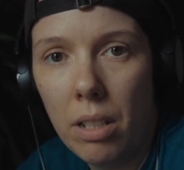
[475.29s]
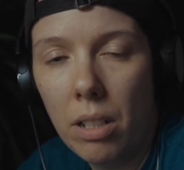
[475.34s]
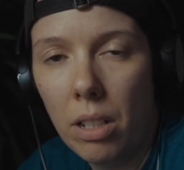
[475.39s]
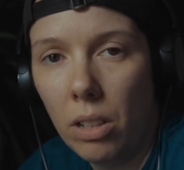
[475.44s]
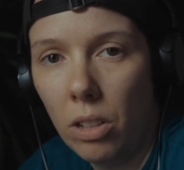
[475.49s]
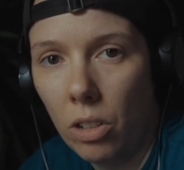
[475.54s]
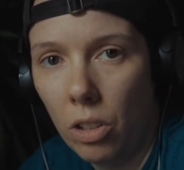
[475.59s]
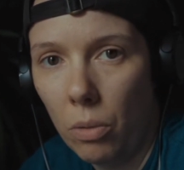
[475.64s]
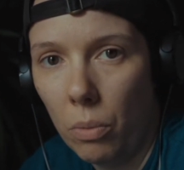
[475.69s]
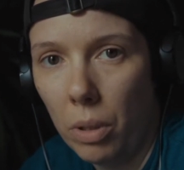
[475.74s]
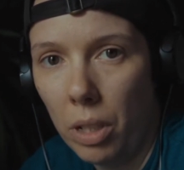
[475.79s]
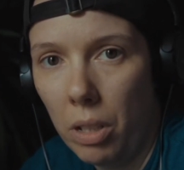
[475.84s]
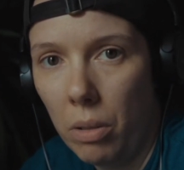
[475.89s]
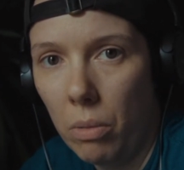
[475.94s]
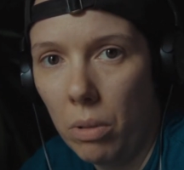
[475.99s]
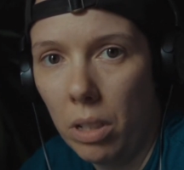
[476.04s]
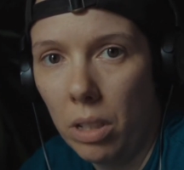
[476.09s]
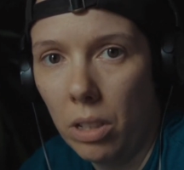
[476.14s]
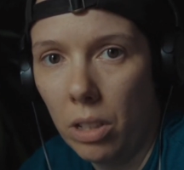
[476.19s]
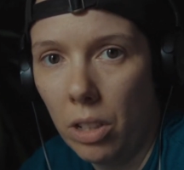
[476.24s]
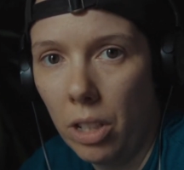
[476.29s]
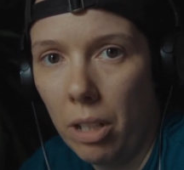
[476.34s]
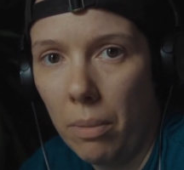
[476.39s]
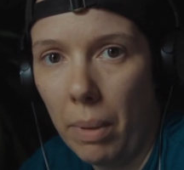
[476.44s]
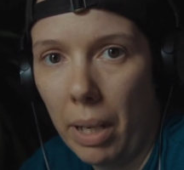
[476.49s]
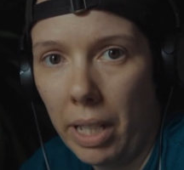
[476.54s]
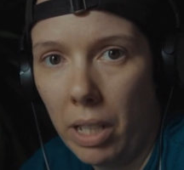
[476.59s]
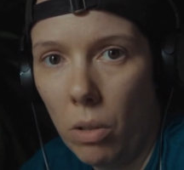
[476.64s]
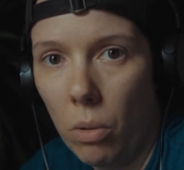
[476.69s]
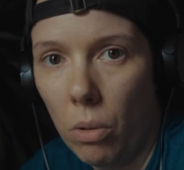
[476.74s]
to learn what you would learn in
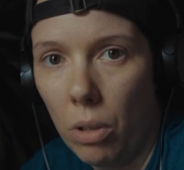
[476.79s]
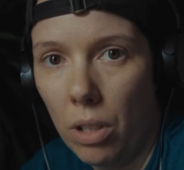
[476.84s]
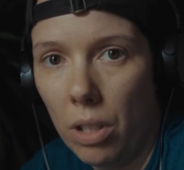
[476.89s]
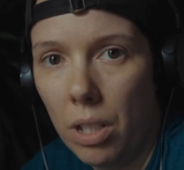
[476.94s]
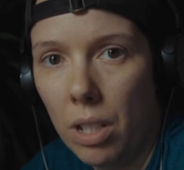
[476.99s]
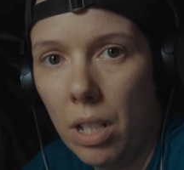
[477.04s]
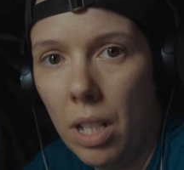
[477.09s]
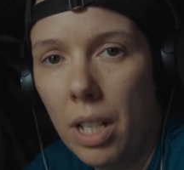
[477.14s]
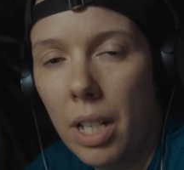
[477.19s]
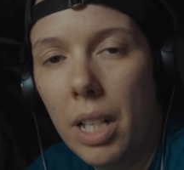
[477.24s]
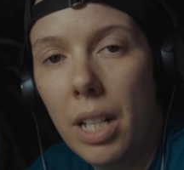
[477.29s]
my course.